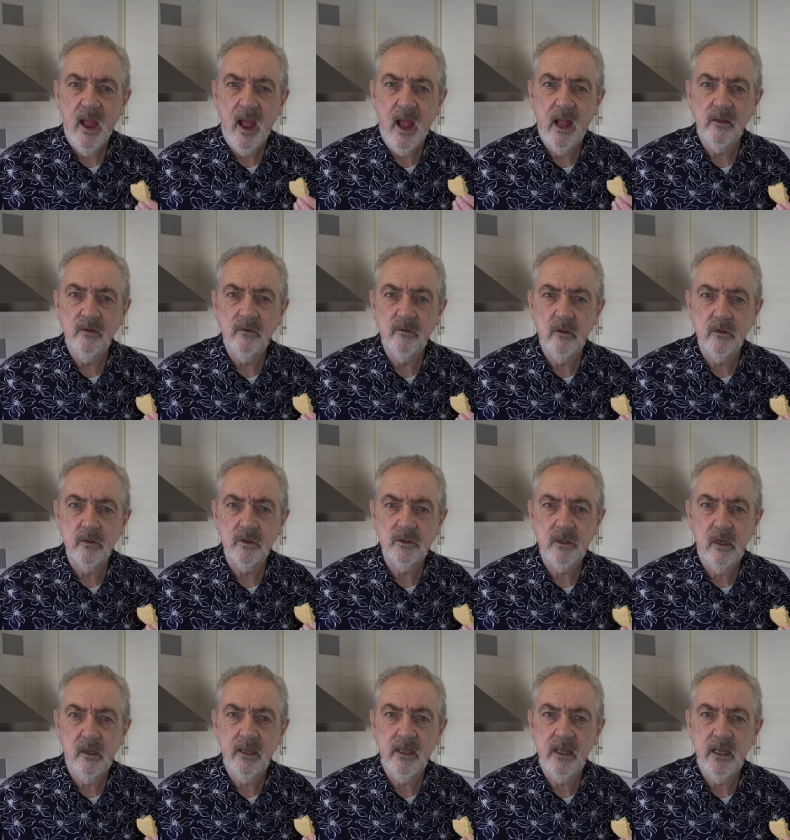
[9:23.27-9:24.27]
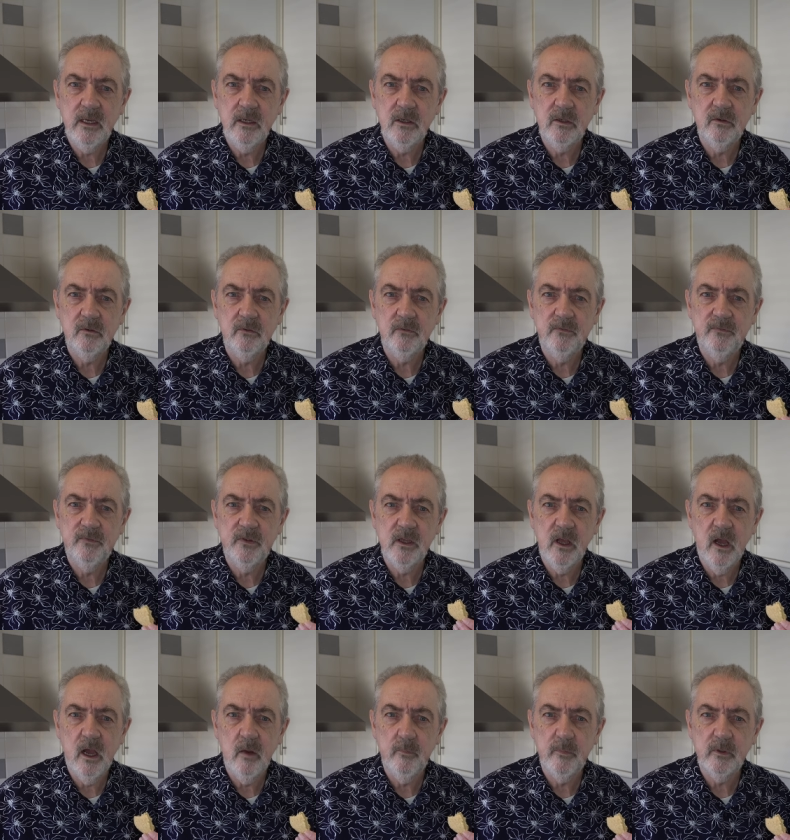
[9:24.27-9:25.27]
and the slight hint of the
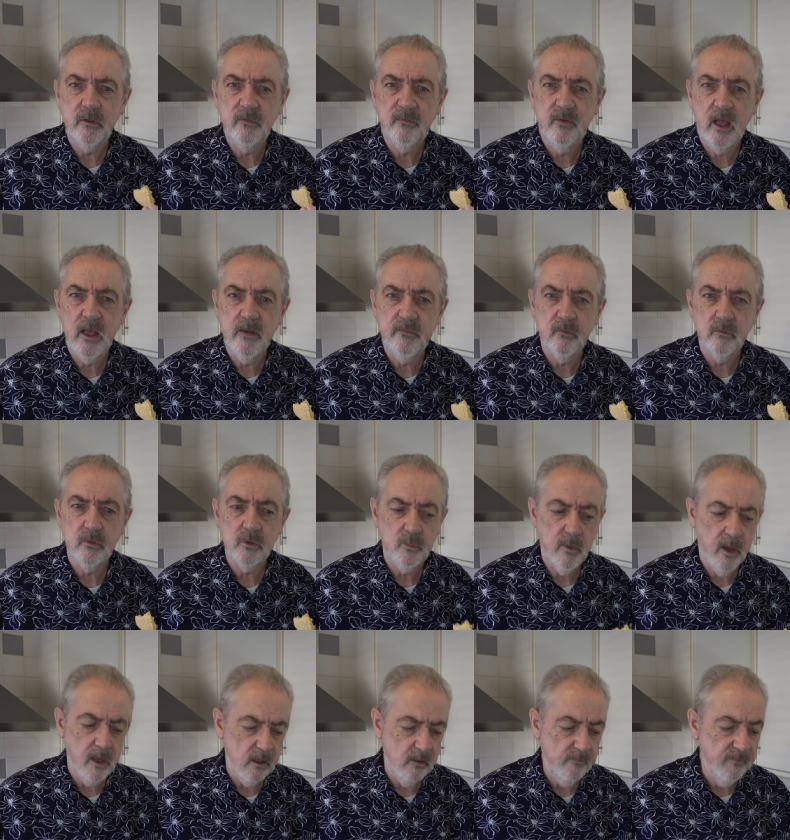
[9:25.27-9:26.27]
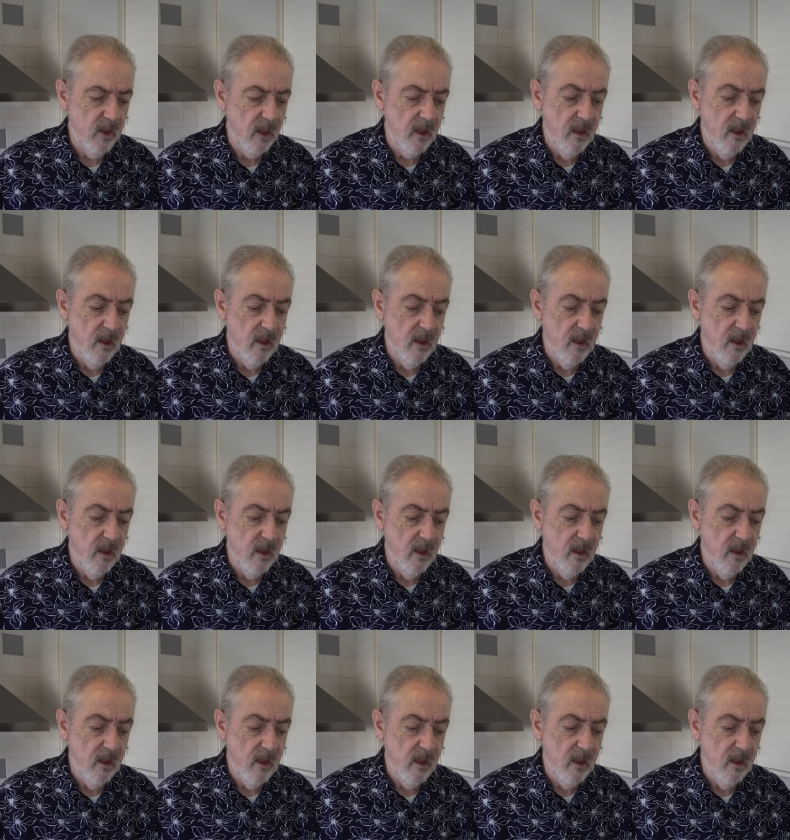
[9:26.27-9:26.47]
almond flavour as well.